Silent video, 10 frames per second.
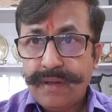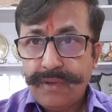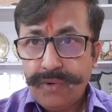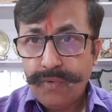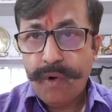
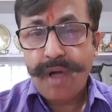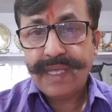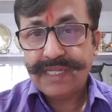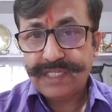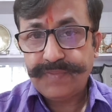to walk
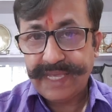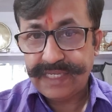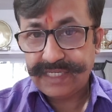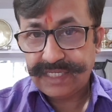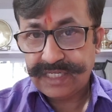in
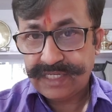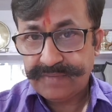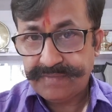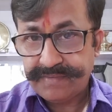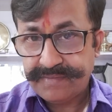space,
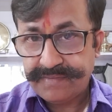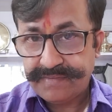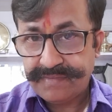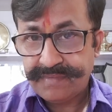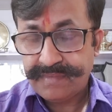
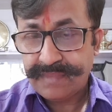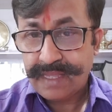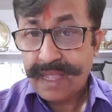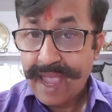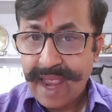
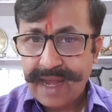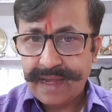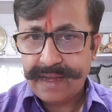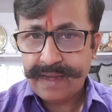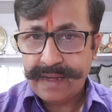and